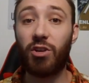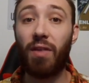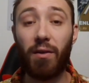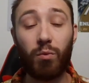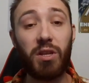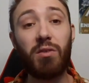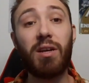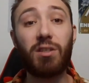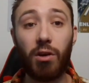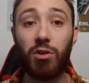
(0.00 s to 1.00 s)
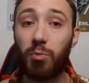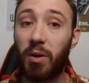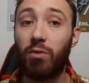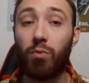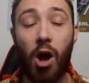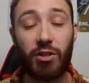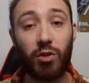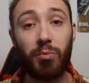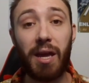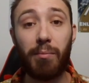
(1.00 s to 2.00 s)
Then when you get to those big rocks,
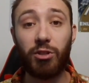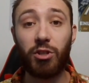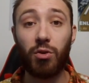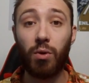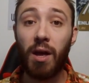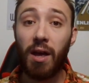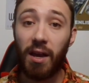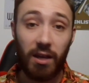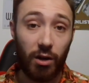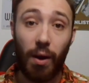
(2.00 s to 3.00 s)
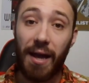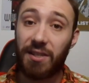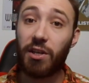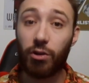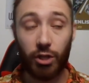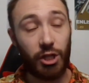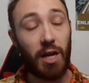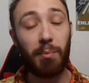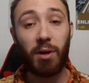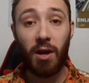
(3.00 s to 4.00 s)
you'll be able to, exit your
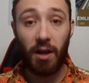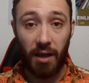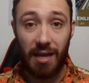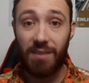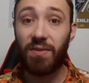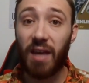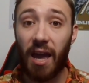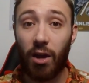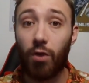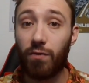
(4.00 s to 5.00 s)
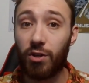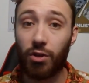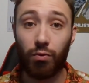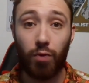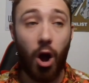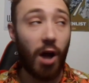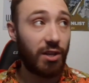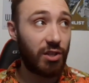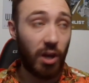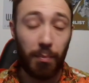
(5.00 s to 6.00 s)
ship, EVA over to the
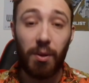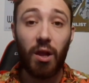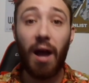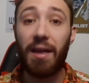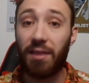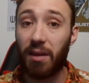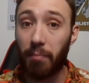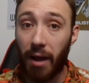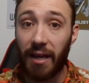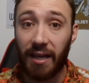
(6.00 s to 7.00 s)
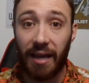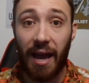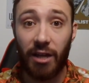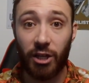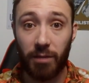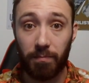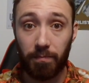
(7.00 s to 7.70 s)
rocks, apply the mining gadget,